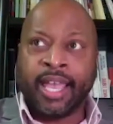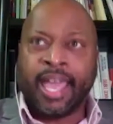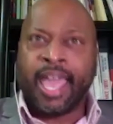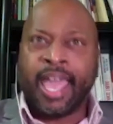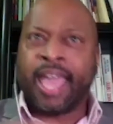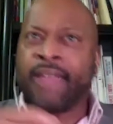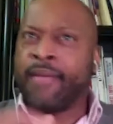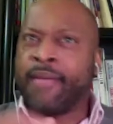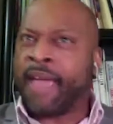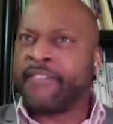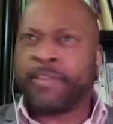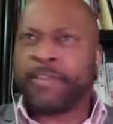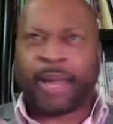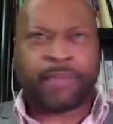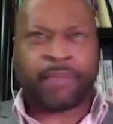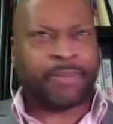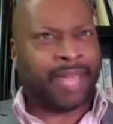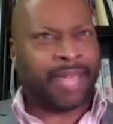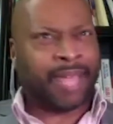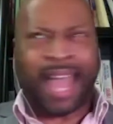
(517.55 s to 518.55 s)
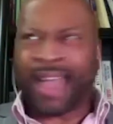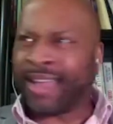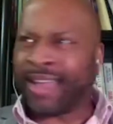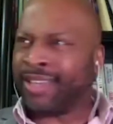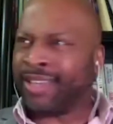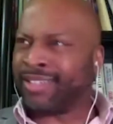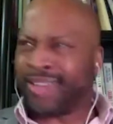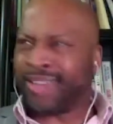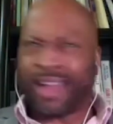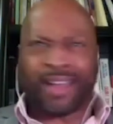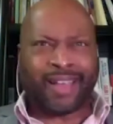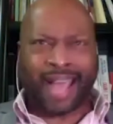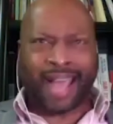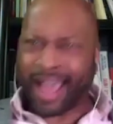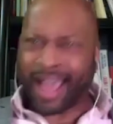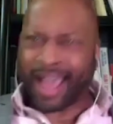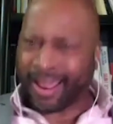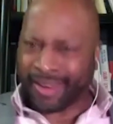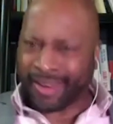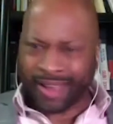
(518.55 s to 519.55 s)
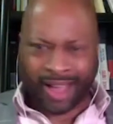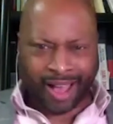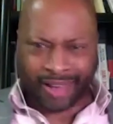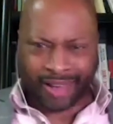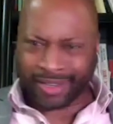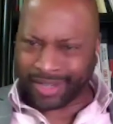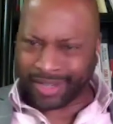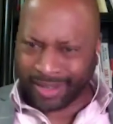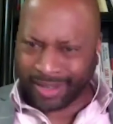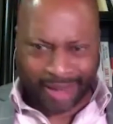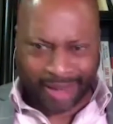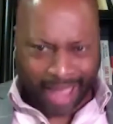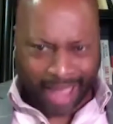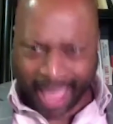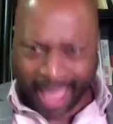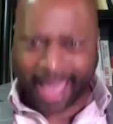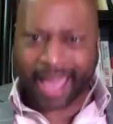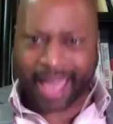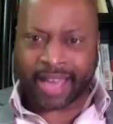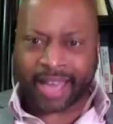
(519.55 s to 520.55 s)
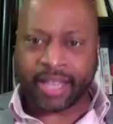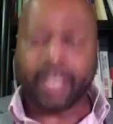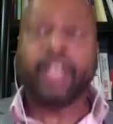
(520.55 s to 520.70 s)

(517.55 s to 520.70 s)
and everybody was like, how y'all do that?